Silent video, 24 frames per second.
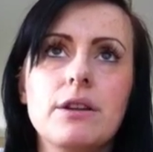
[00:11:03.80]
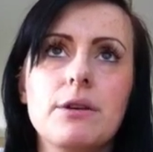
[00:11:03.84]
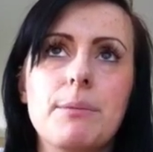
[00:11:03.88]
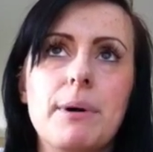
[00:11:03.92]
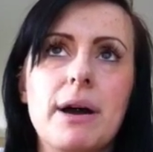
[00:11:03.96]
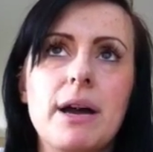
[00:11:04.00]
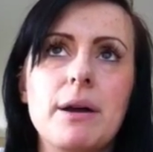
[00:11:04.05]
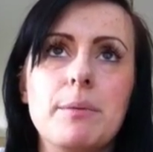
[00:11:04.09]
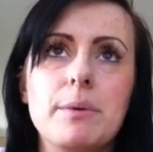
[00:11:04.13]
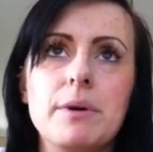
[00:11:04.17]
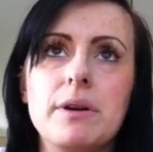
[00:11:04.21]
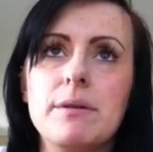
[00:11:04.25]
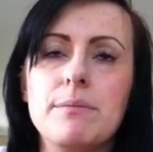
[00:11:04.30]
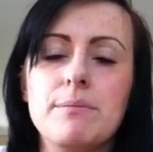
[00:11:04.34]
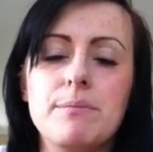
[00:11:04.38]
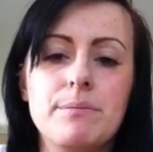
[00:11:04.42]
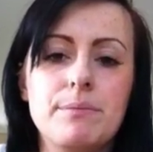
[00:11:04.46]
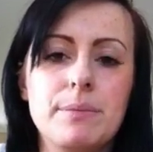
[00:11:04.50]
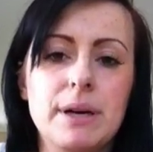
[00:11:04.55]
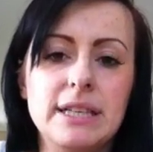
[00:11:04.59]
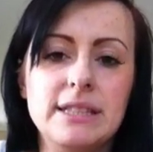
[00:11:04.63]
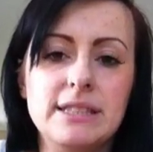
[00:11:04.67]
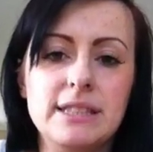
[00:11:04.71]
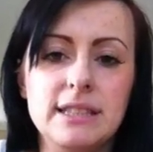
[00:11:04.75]
the baby
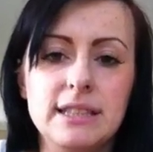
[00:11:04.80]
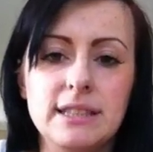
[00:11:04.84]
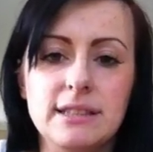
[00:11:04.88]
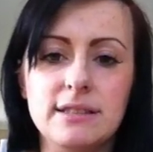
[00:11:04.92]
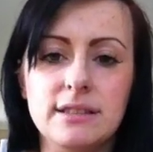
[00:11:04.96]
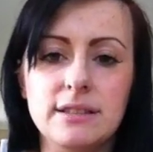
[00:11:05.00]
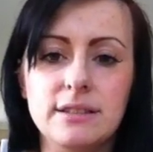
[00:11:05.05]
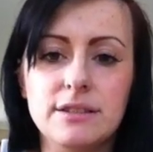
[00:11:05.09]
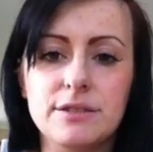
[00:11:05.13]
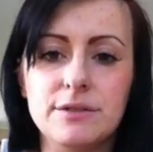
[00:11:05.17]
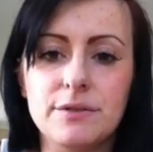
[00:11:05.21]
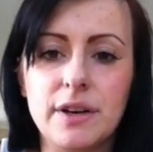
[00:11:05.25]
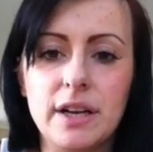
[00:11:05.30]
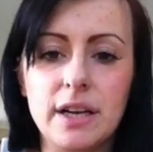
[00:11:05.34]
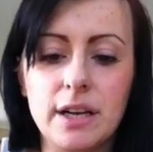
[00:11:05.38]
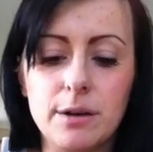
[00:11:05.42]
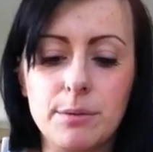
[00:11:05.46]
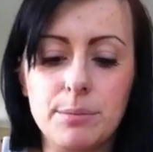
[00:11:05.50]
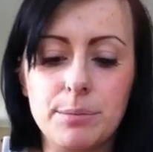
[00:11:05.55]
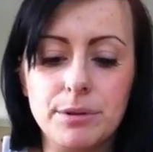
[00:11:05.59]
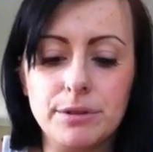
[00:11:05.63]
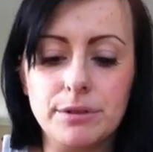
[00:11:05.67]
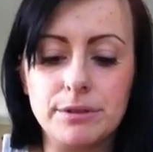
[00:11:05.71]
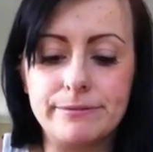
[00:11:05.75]
basically didn't
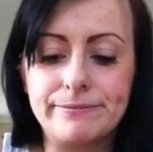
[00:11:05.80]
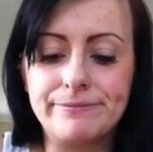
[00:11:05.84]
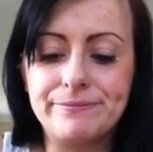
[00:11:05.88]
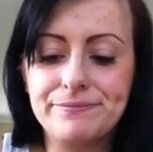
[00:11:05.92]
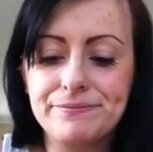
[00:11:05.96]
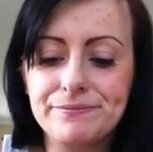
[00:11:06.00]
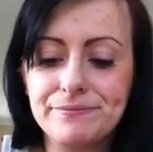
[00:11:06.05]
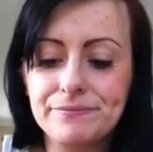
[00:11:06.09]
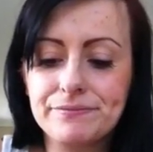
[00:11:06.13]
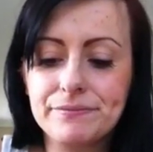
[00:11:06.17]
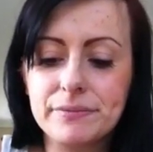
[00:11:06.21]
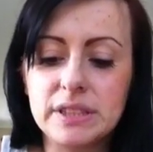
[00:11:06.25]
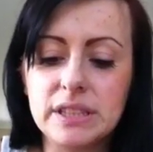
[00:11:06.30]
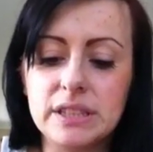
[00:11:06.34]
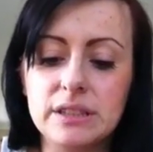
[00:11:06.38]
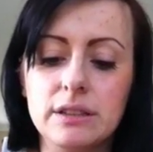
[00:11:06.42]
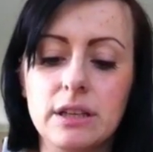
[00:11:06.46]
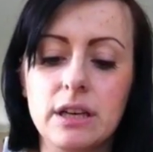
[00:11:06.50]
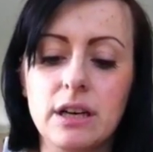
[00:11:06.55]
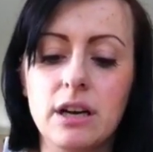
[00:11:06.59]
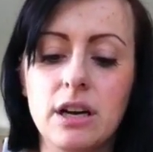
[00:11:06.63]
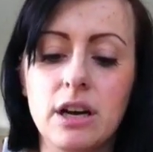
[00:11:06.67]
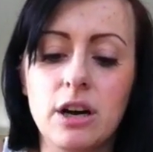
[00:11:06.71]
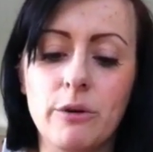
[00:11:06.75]
develop, and
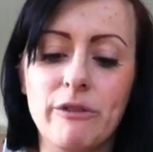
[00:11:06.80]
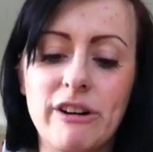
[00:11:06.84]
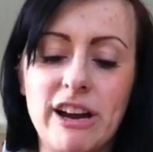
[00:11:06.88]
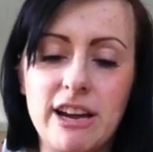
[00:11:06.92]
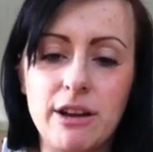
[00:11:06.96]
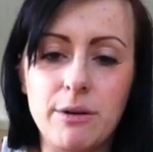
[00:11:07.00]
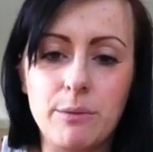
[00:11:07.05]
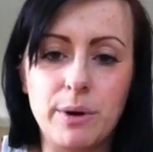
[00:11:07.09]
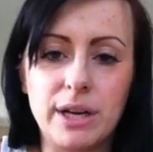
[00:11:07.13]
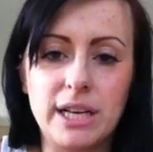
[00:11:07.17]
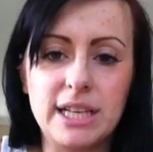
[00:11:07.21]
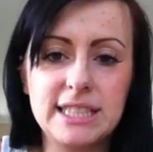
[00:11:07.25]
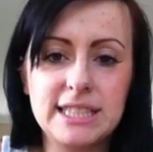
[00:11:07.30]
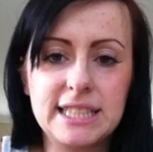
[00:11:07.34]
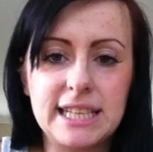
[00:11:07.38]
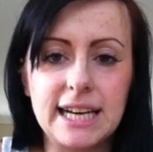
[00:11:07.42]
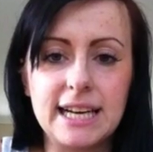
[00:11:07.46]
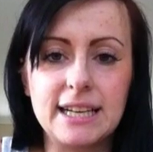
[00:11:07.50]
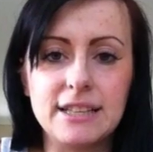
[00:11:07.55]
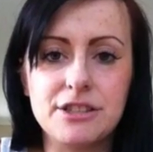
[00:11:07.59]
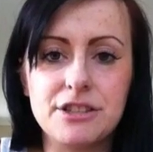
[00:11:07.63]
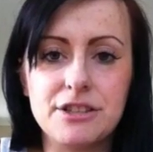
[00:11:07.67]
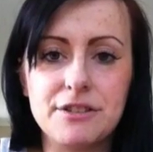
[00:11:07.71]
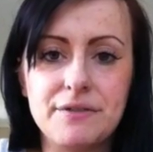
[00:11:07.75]
at her 8-week
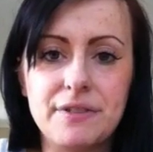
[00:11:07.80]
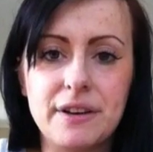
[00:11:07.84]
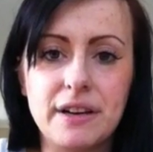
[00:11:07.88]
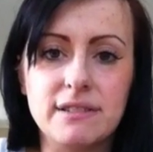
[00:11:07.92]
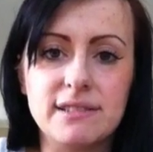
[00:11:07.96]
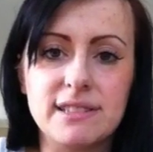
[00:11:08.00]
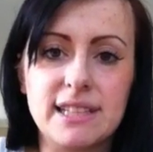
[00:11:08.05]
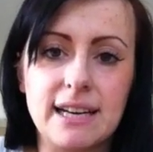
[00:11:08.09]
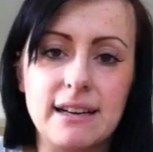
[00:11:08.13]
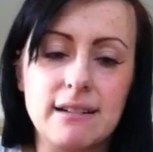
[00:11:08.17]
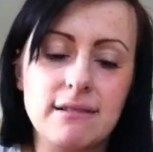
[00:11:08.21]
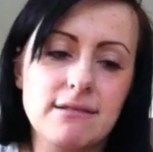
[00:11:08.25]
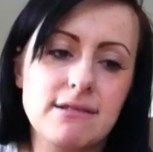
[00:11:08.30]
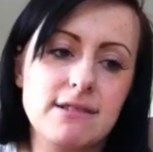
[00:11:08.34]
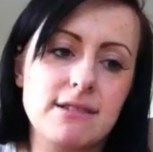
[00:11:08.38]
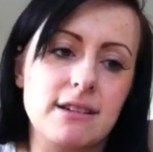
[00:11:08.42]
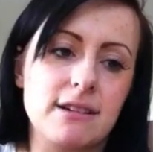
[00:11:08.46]
scan she found out.